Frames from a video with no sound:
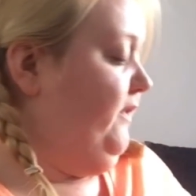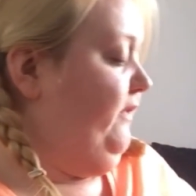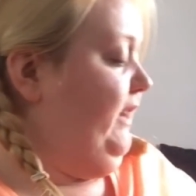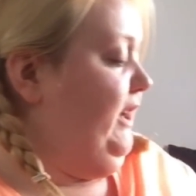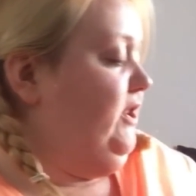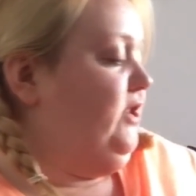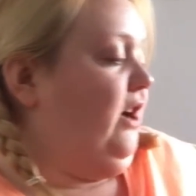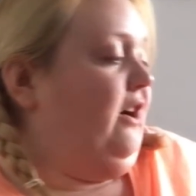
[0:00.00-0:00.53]

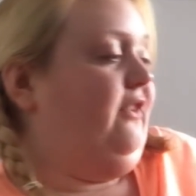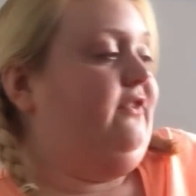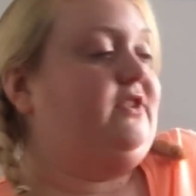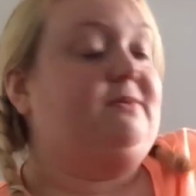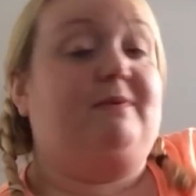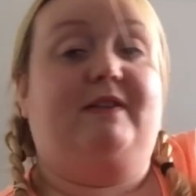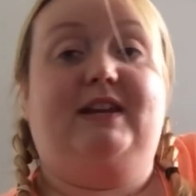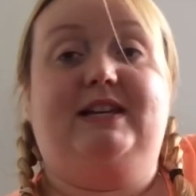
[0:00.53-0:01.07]
finish off
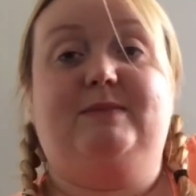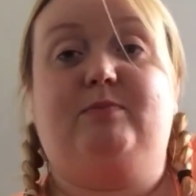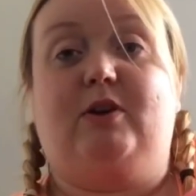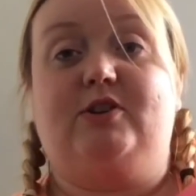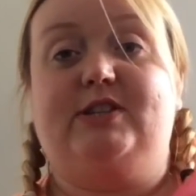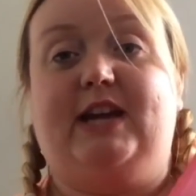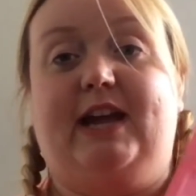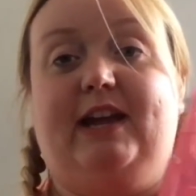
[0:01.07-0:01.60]
some of these
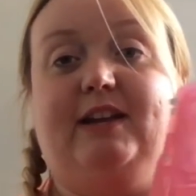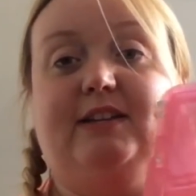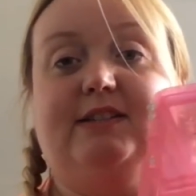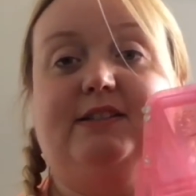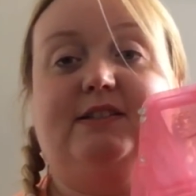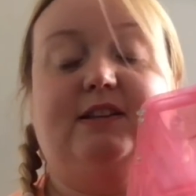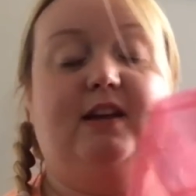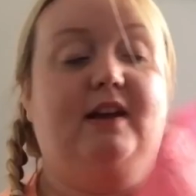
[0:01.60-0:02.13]

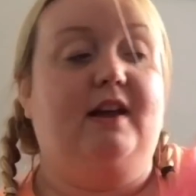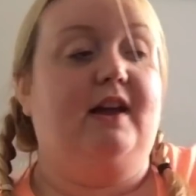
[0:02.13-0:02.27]
projects.